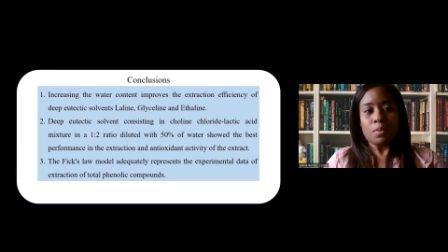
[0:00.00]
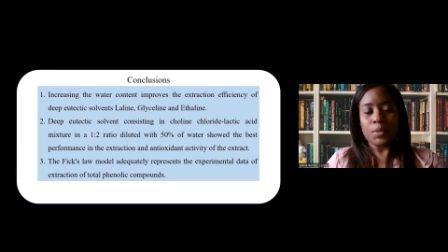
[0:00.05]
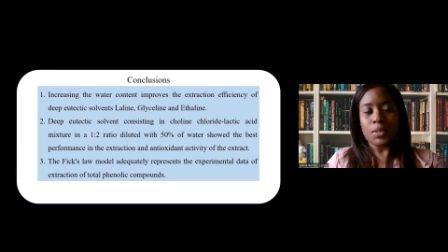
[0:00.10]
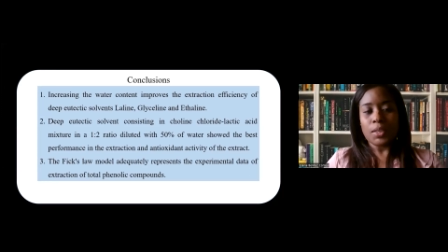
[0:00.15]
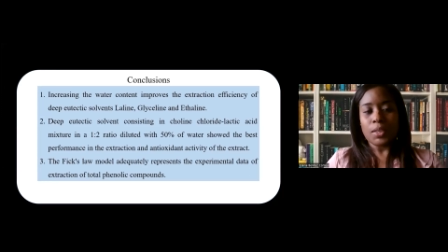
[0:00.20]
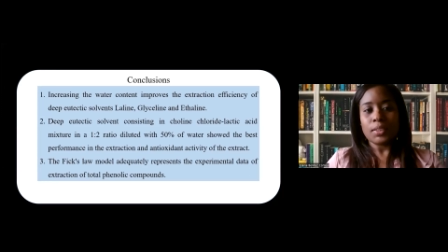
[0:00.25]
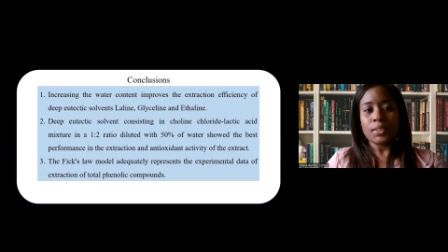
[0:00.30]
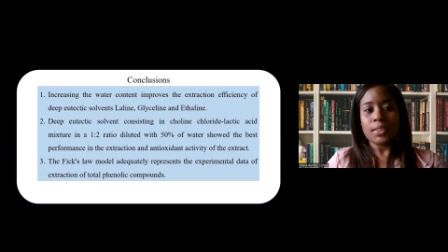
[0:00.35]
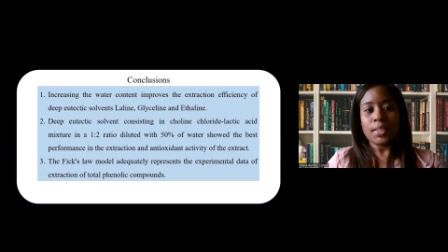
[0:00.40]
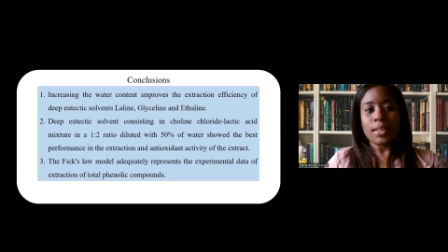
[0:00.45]
we
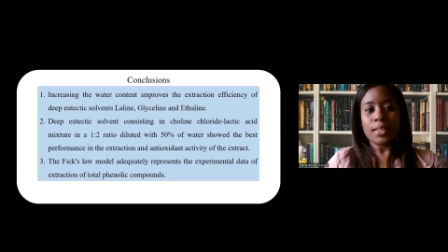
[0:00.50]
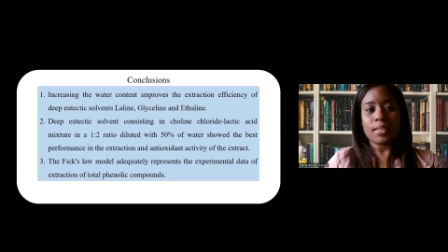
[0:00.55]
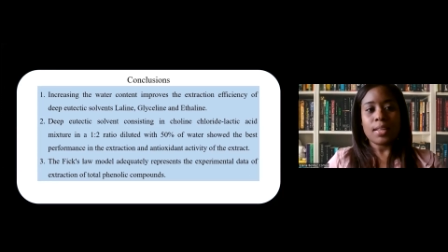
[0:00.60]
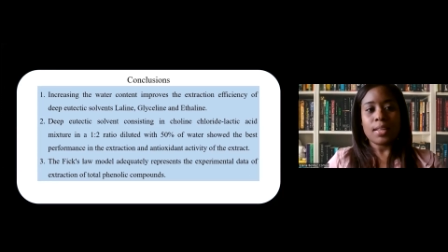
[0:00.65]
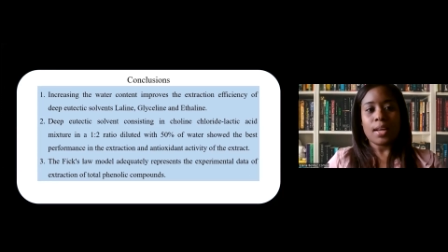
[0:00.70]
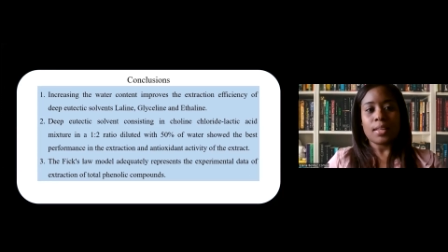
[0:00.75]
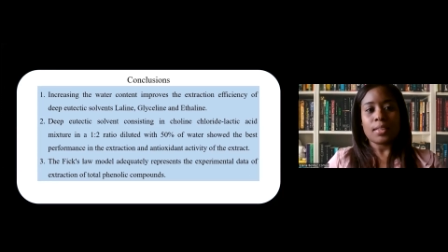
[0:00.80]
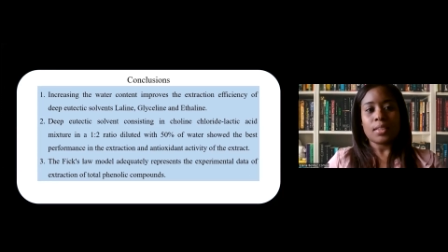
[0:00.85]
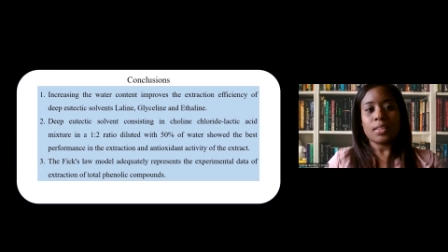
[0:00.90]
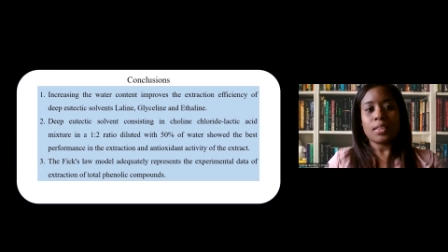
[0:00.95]
can say
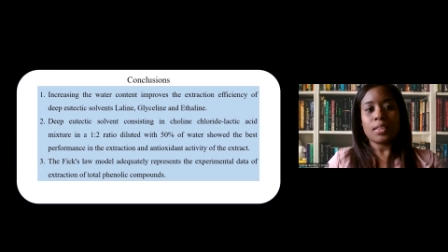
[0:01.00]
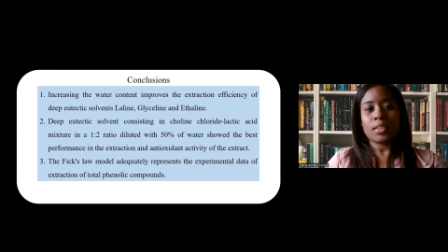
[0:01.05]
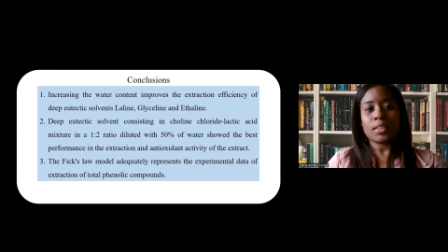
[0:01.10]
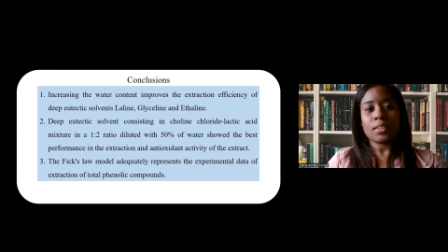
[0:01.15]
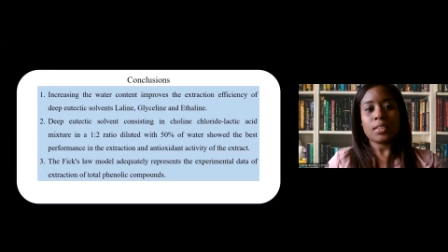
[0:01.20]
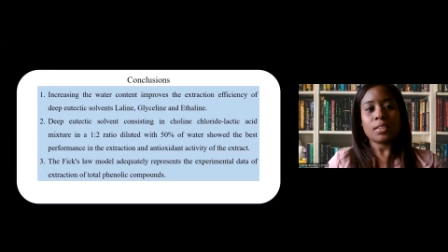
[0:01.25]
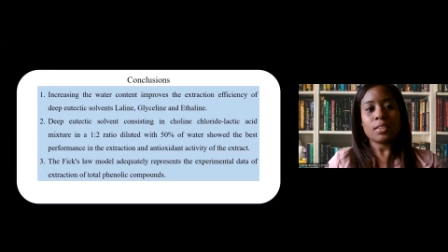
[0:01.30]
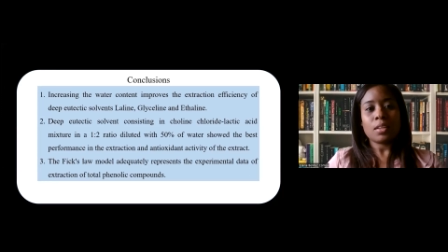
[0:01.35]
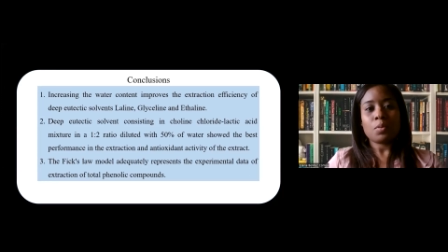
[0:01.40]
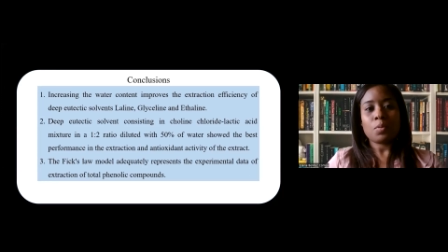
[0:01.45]
that
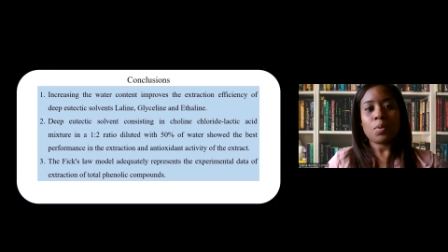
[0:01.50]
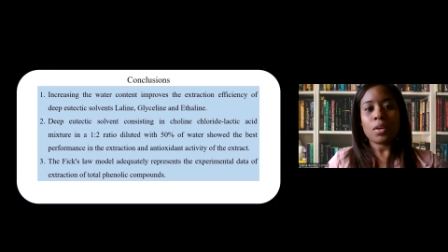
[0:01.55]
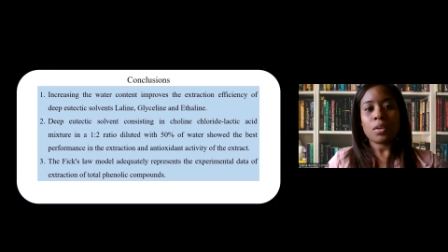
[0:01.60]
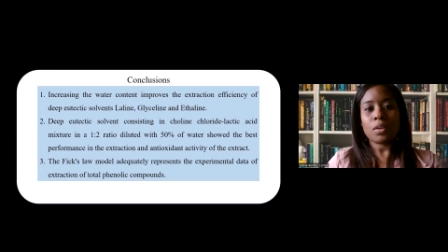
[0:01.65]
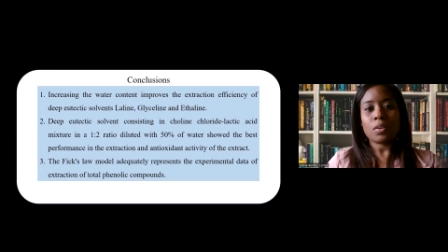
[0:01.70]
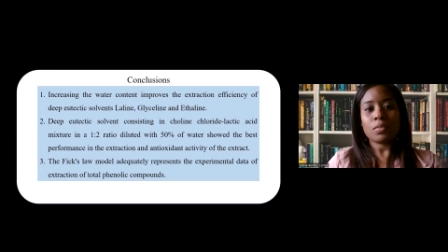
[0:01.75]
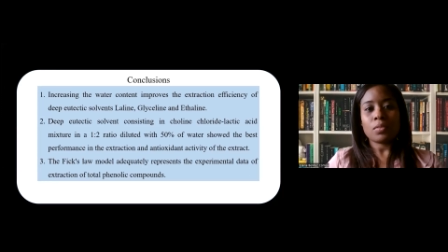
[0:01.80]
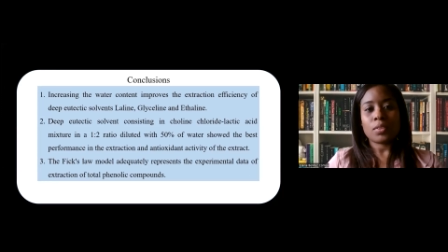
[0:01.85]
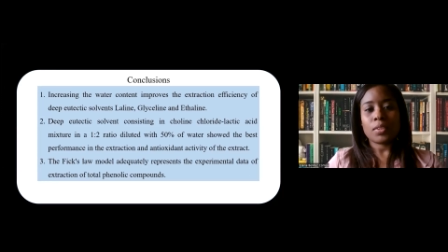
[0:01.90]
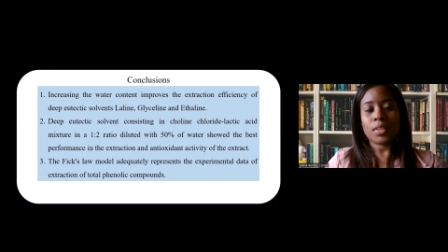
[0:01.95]
increasing the water
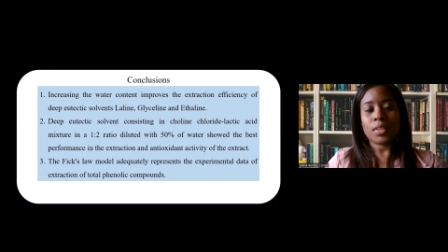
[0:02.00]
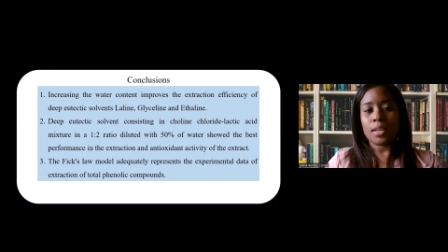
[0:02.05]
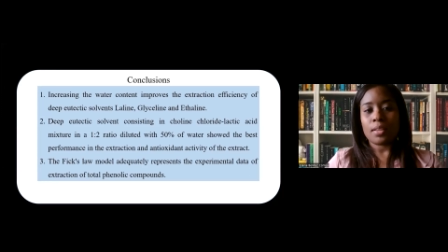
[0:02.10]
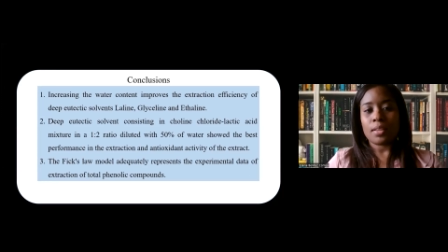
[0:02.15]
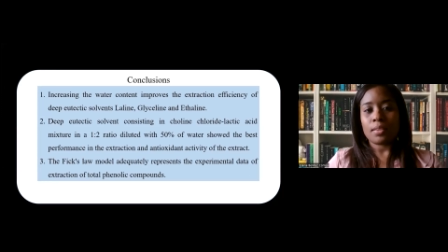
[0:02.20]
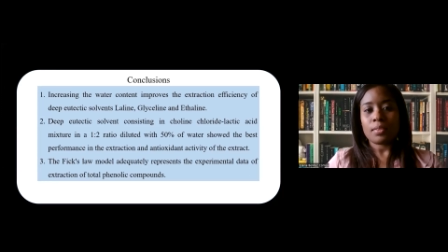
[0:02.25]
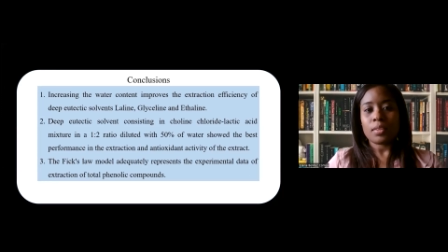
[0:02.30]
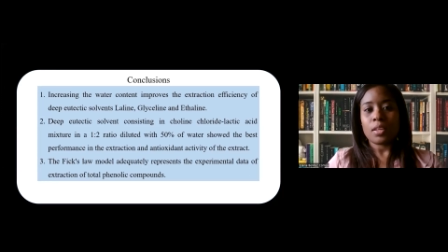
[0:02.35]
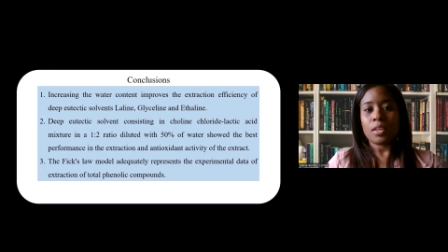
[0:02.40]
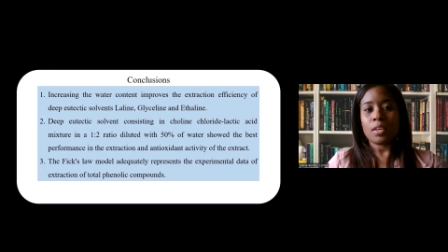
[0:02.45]

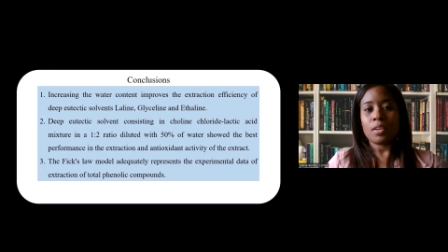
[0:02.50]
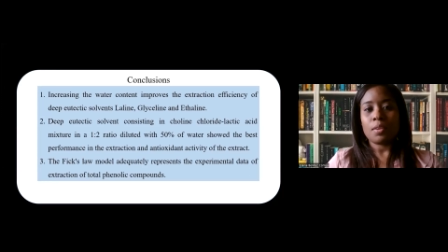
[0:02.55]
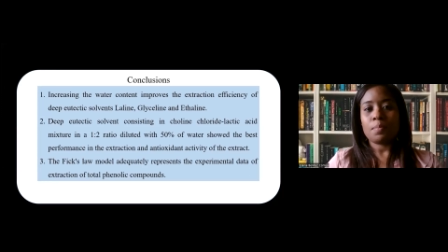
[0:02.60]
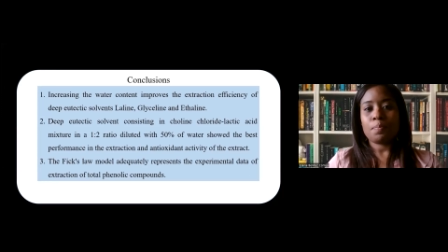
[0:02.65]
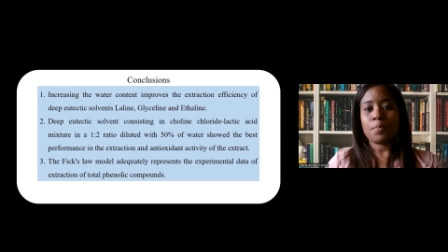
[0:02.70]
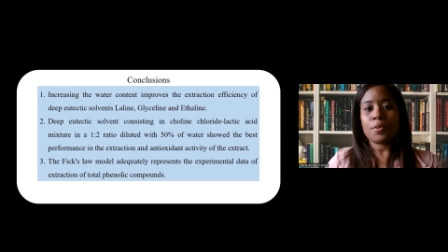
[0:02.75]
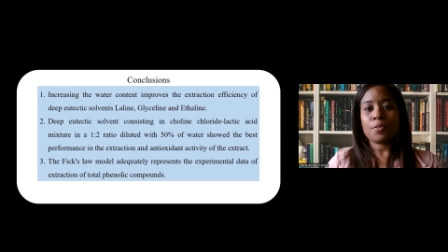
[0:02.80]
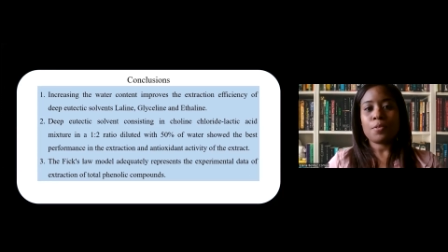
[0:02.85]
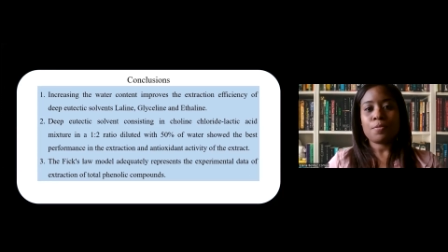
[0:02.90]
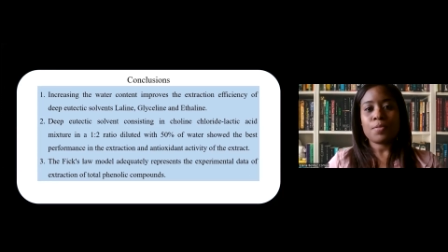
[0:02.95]
content
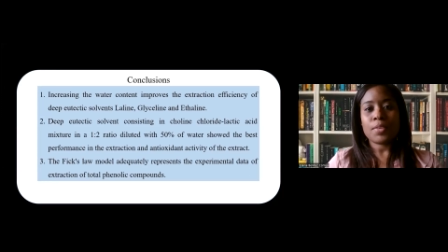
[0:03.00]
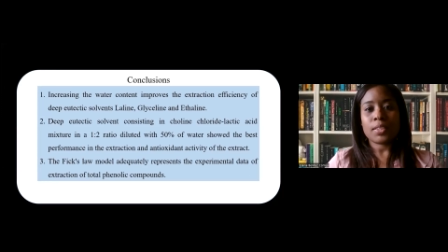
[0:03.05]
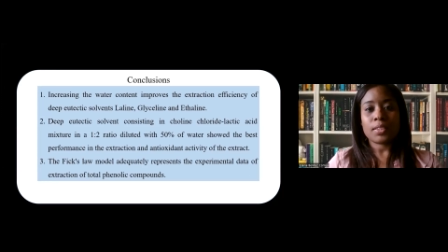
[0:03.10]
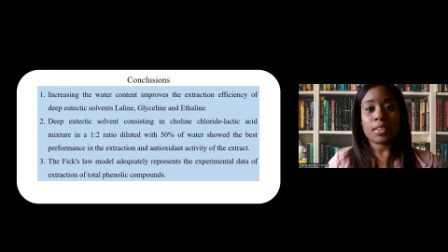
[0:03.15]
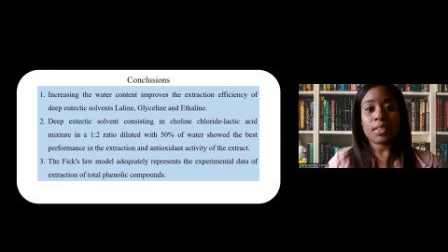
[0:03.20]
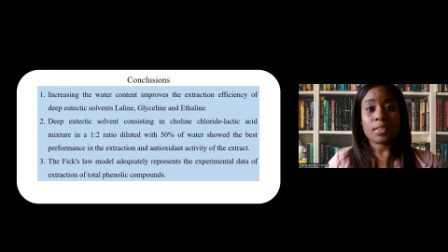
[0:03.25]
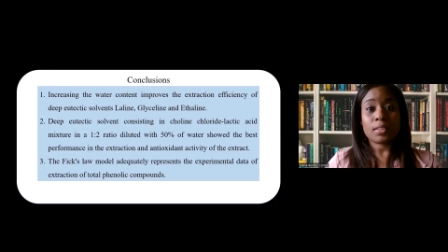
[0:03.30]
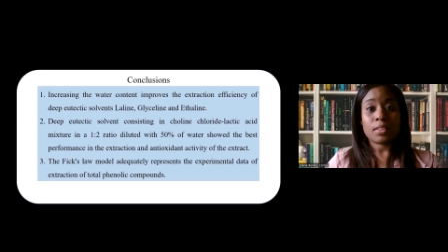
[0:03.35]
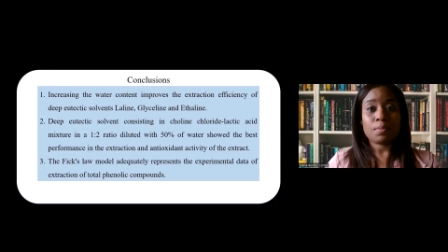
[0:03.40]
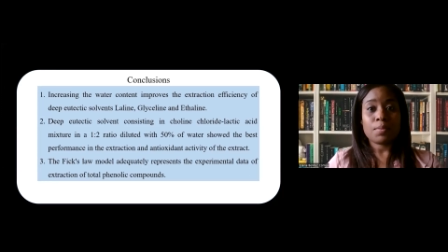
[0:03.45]
improves the
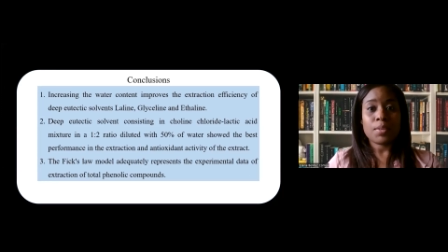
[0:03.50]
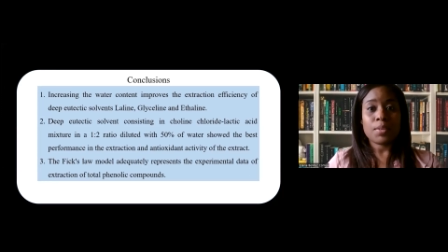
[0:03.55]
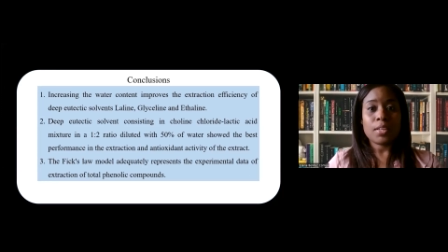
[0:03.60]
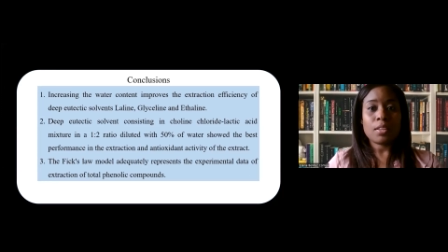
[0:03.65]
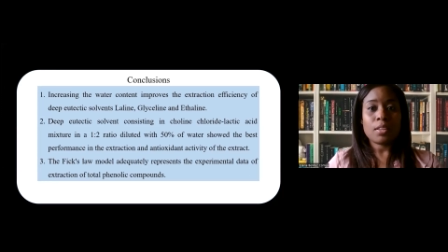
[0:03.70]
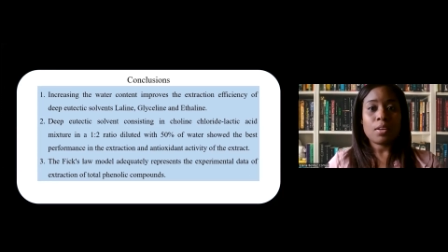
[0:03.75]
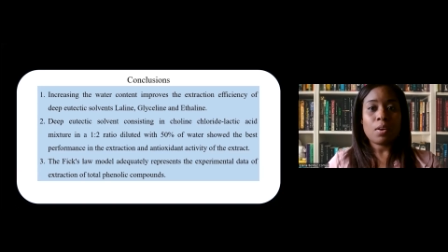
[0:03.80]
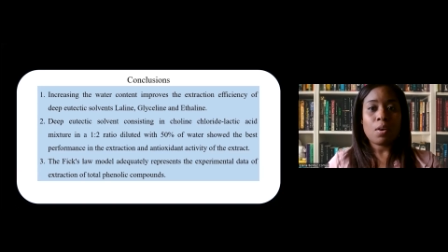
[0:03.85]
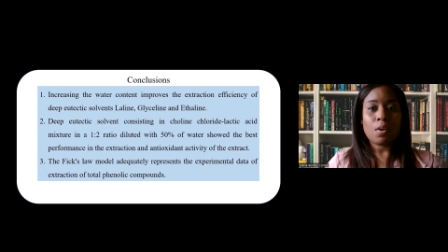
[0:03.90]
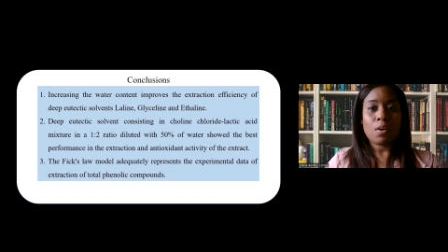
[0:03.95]

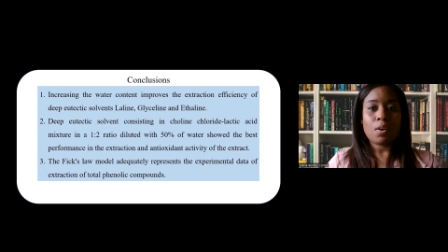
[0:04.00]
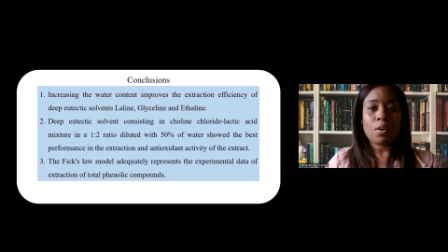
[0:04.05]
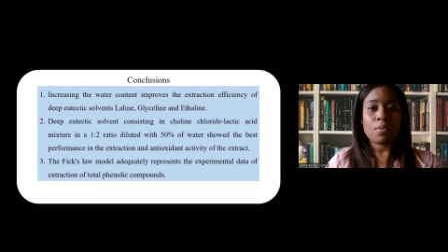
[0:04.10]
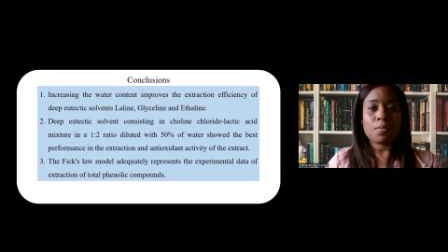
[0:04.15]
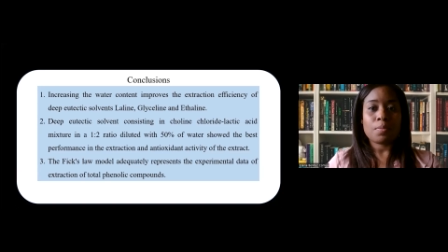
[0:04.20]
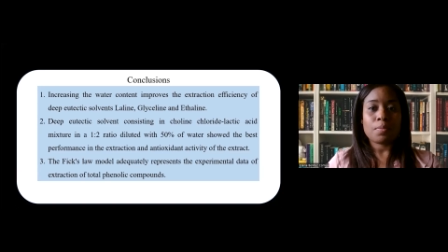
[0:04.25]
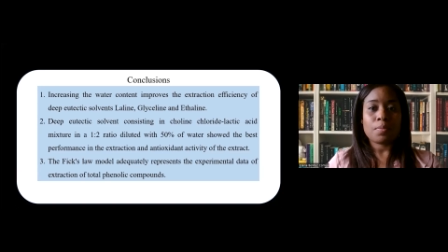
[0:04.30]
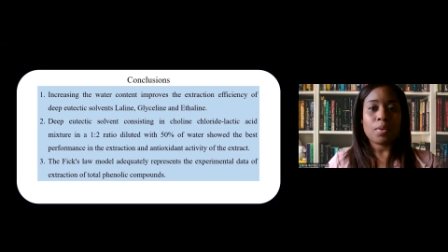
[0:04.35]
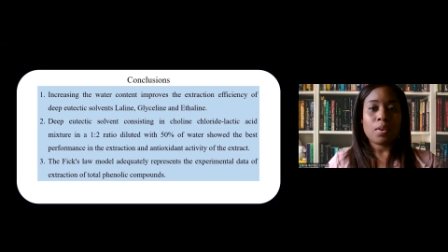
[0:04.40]
extractability of